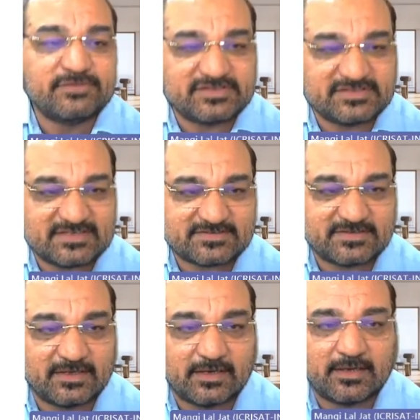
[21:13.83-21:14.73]
which is a
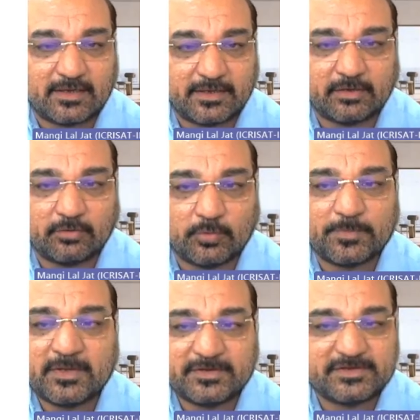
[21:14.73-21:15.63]
single learning
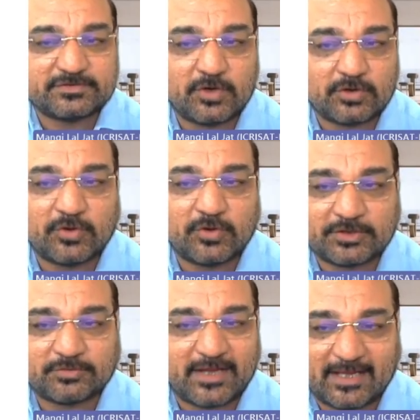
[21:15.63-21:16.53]
loop, is not
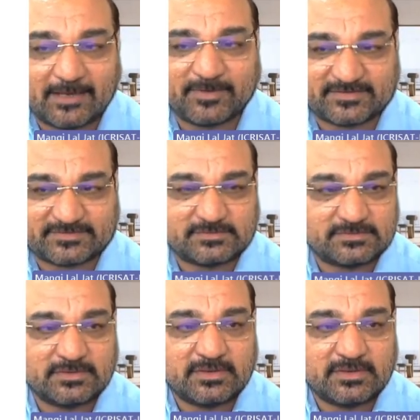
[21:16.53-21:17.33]
going to help us.